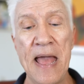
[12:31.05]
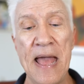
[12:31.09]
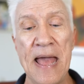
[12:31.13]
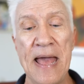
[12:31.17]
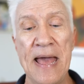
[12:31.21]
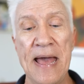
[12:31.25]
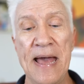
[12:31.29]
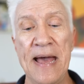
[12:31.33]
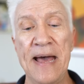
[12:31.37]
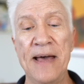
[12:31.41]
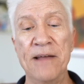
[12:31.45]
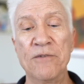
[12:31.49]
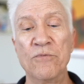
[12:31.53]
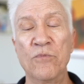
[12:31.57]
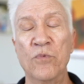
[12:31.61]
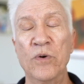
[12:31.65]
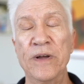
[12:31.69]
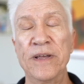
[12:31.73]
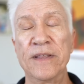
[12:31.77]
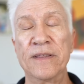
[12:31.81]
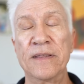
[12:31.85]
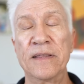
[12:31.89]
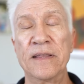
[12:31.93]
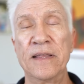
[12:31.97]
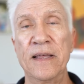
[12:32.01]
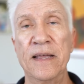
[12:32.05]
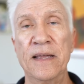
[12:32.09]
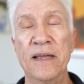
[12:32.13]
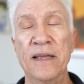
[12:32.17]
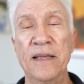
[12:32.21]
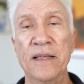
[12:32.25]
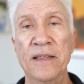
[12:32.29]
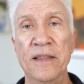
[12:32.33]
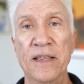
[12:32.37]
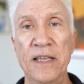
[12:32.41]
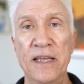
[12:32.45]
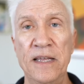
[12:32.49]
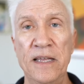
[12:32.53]
And with
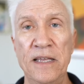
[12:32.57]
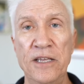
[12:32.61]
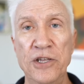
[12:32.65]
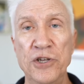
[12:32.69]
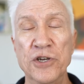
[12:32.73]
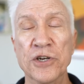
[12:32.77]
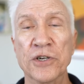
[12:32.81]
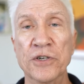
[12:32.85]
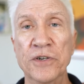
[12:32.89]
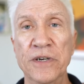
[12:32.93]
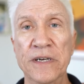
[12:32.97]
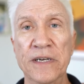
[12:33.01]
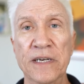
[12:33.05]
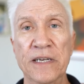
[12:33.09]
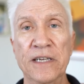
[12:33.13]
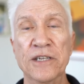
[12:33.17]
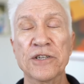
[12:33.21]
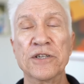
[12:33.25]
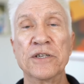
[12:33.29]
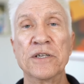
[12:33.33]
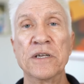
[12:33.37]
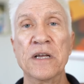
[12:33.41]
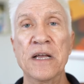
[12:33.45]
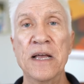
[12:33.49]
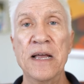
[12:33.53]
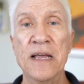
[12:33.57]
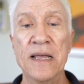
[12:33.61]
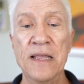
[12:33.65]
the Uranus,